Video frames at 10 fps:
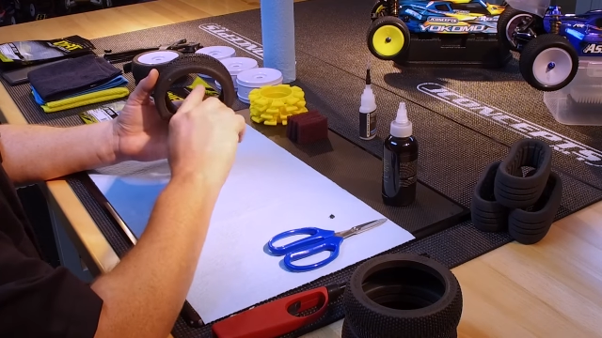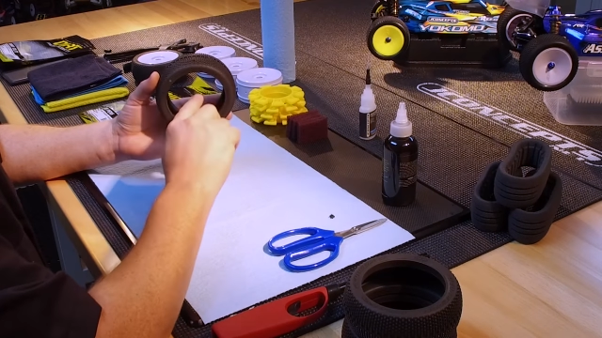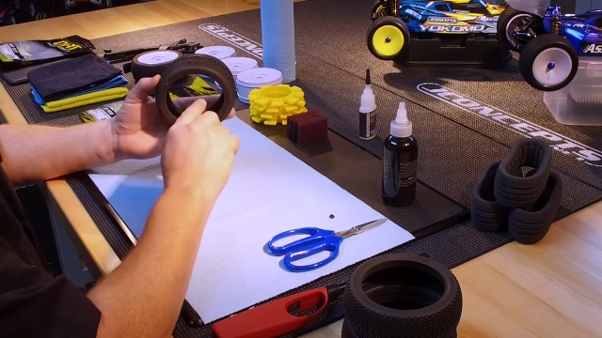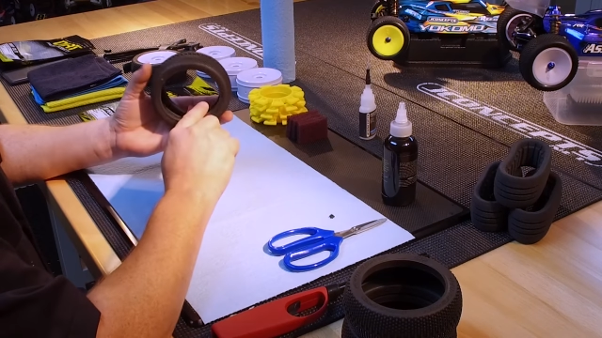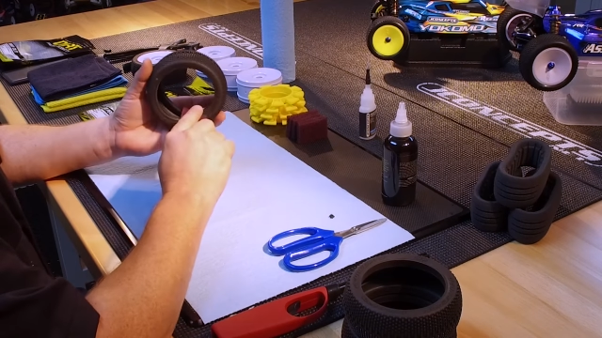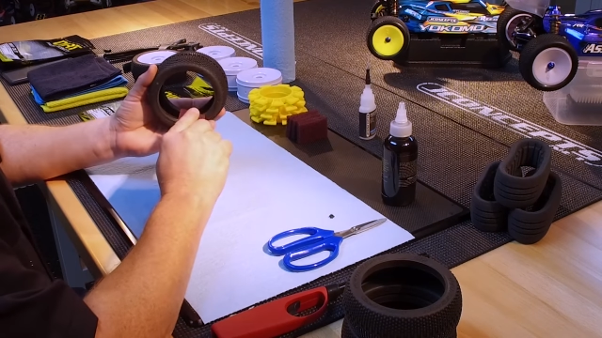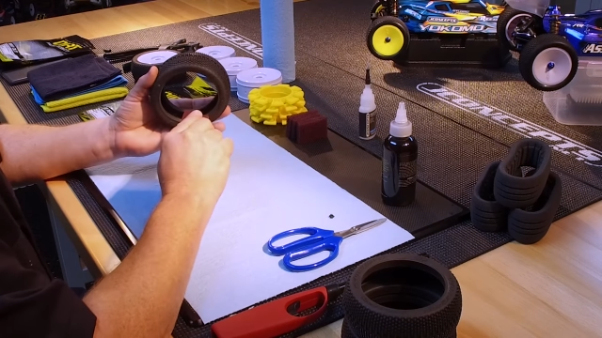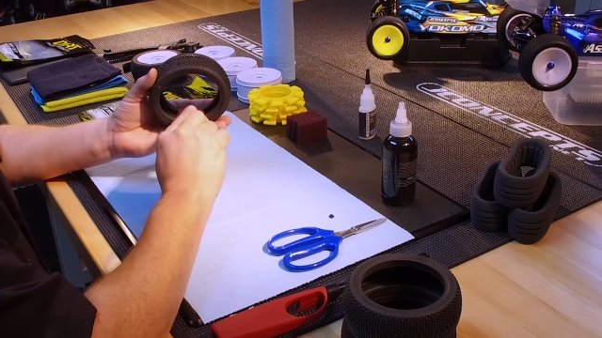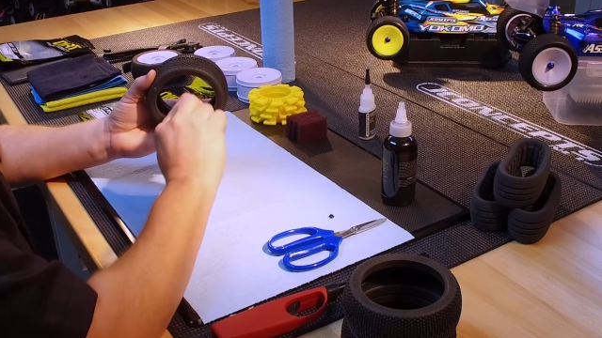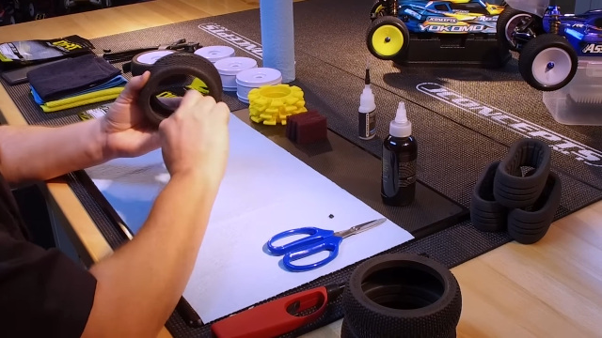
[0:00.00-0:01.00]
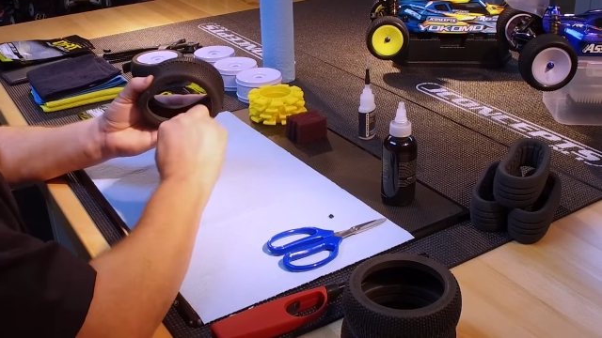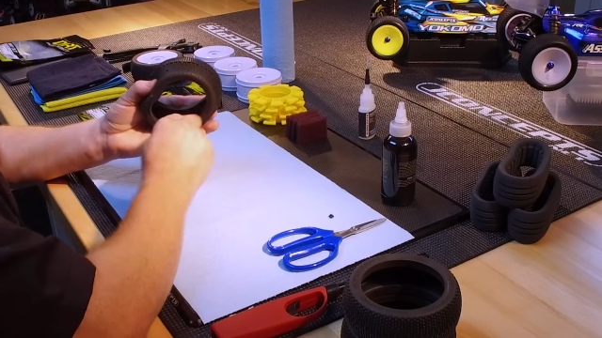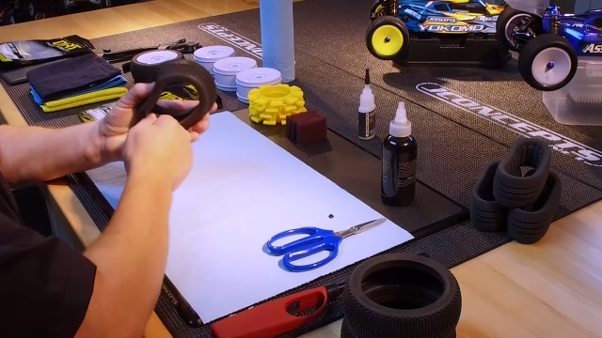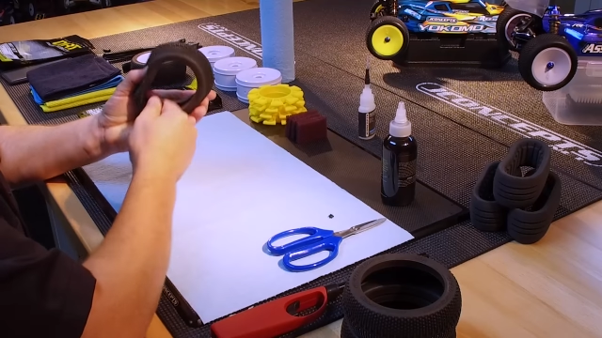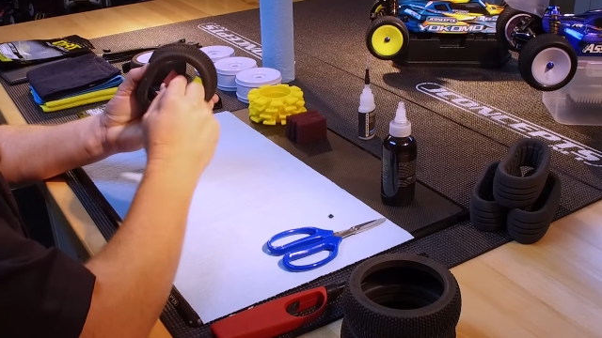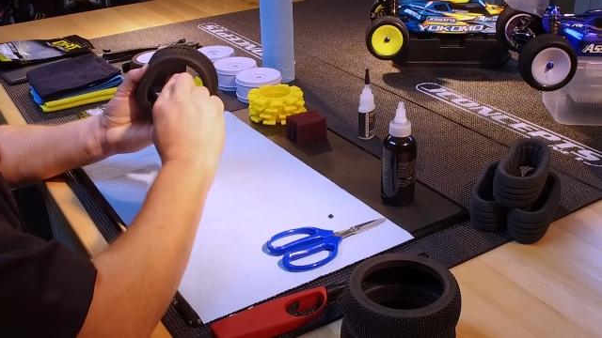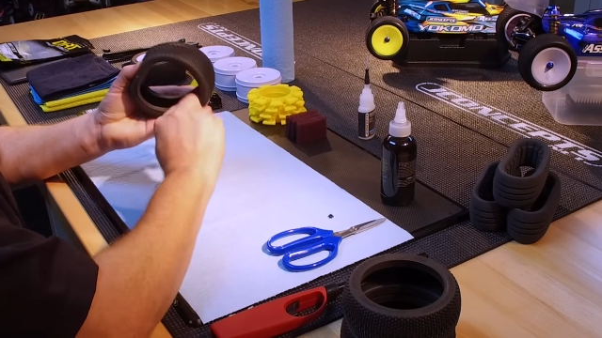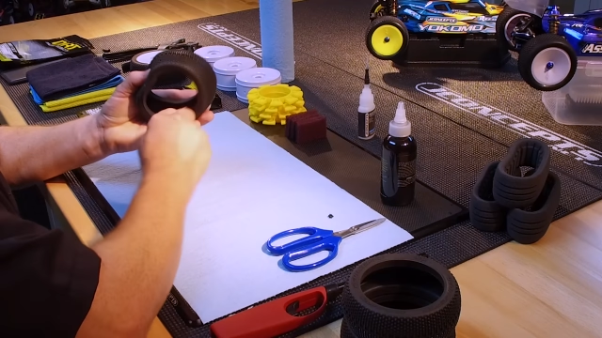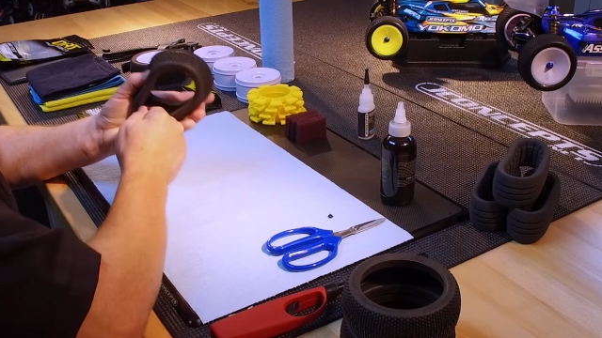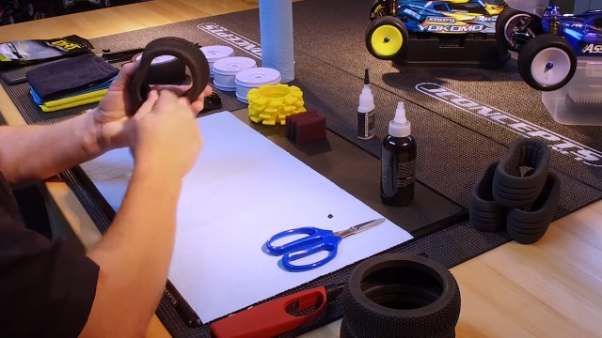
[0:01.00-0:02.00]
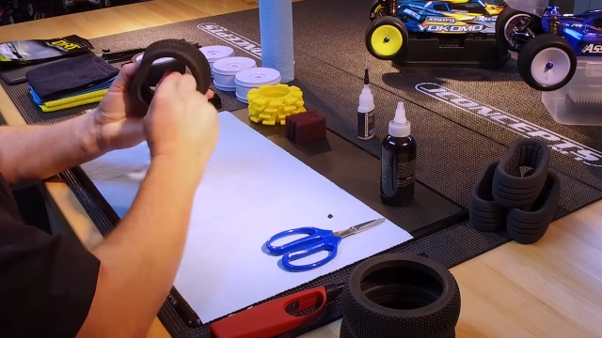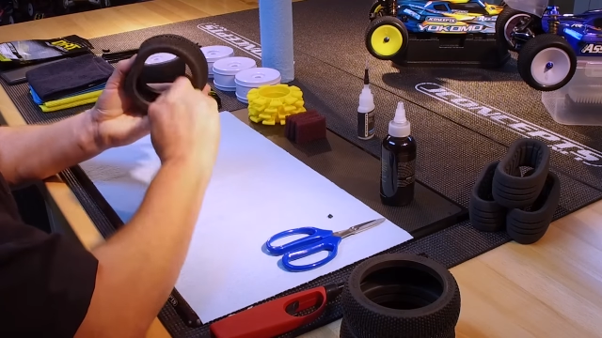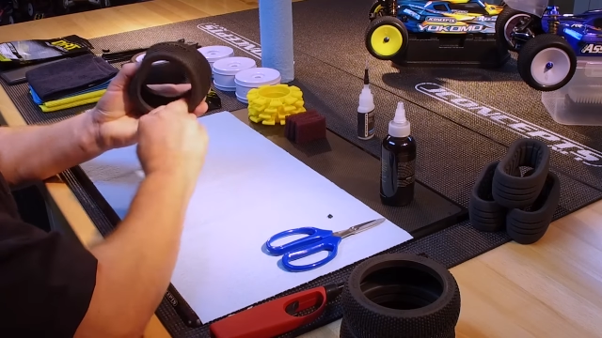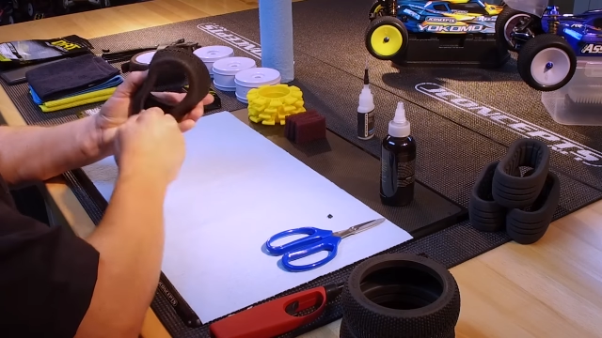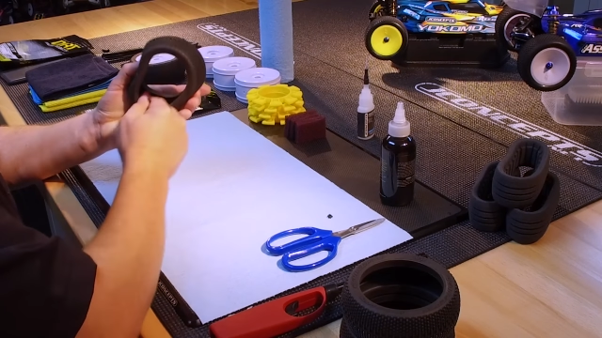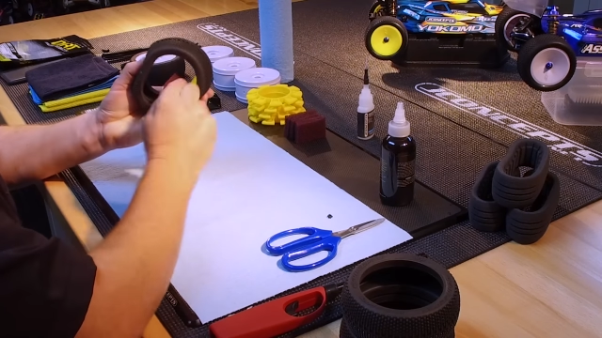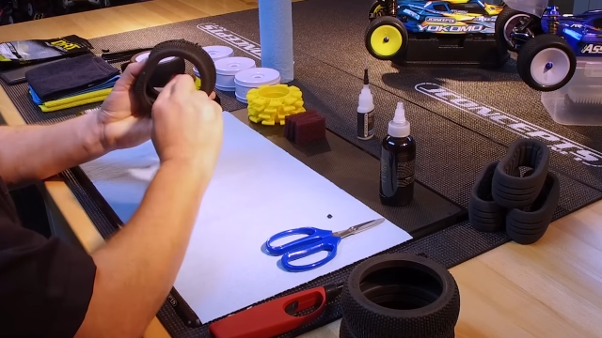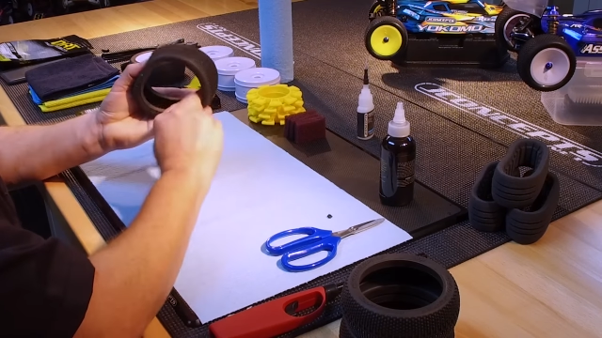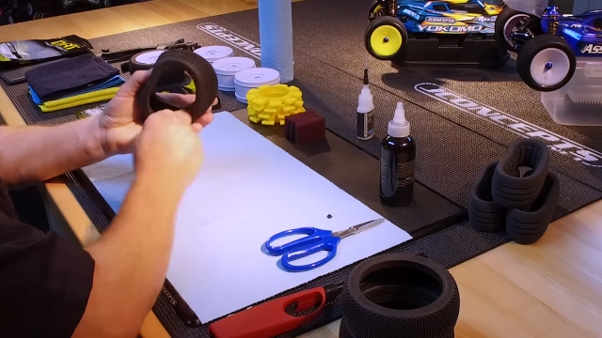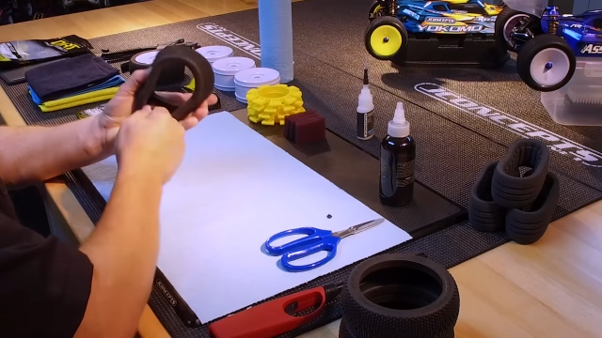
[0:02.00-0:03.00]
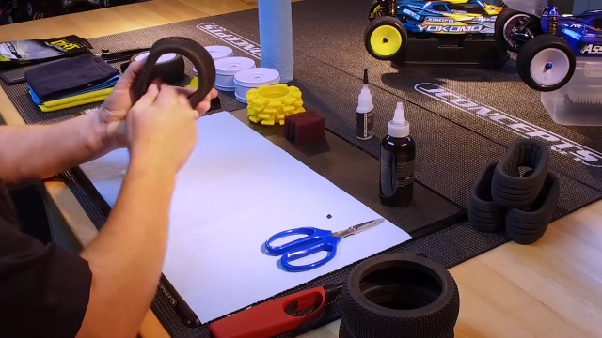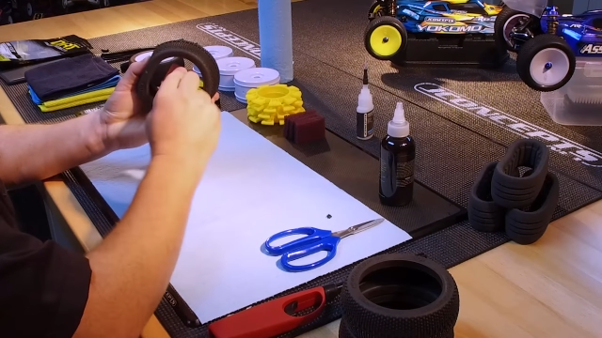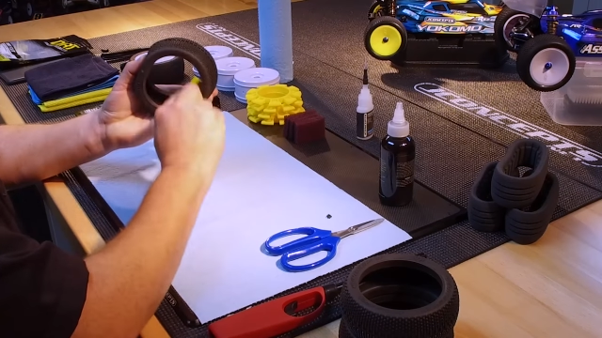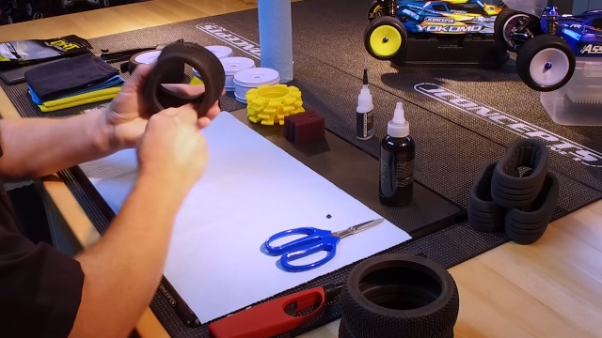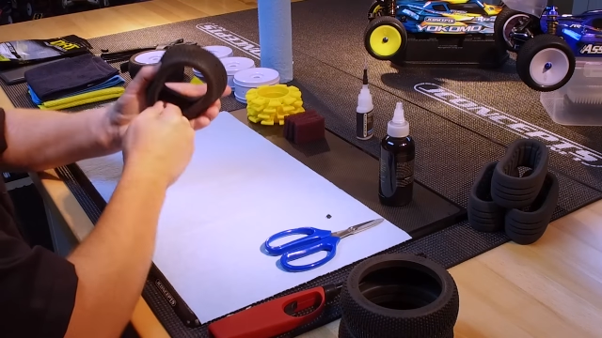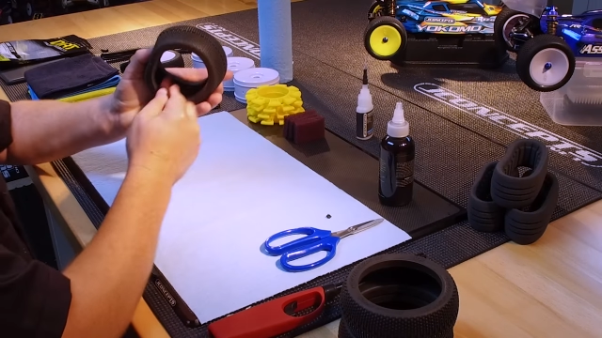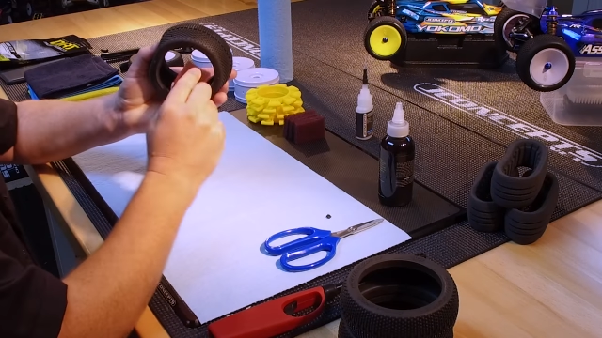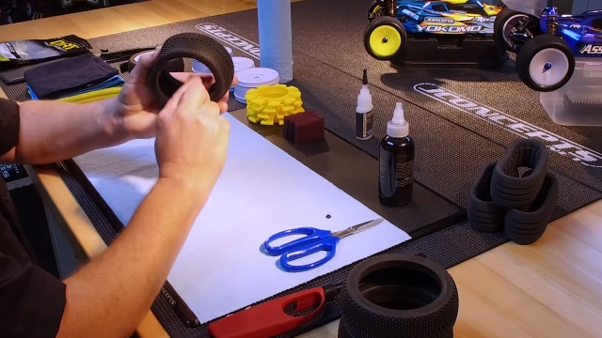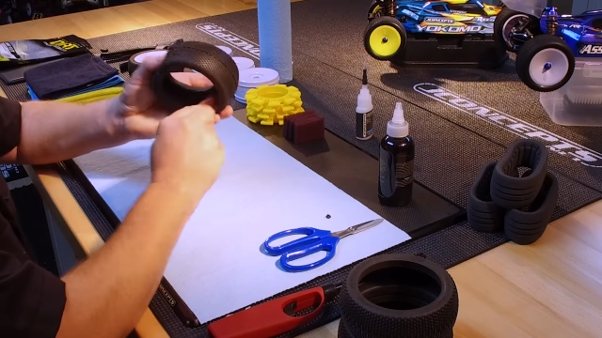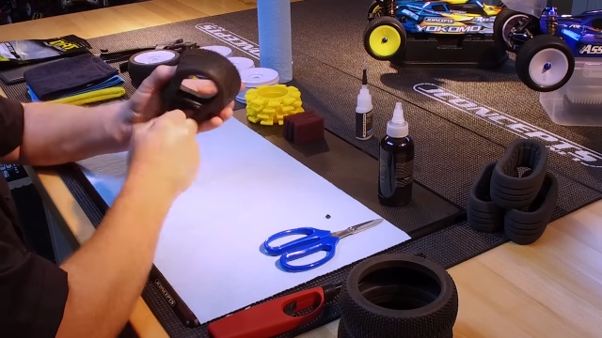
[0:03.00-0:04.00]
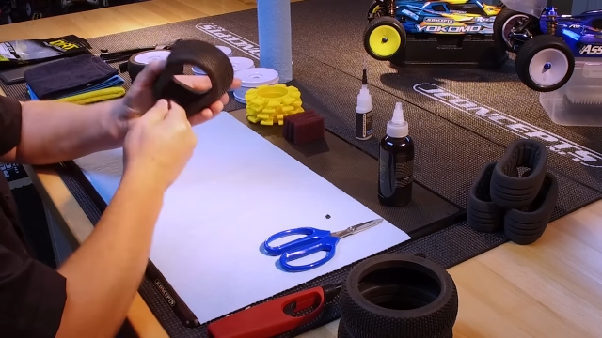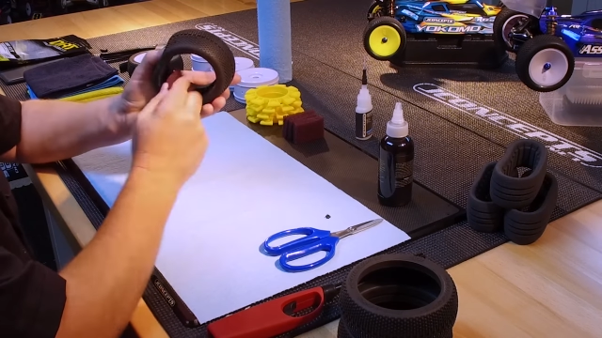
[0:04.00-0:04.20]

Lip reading: Nobody's mouth can be seen.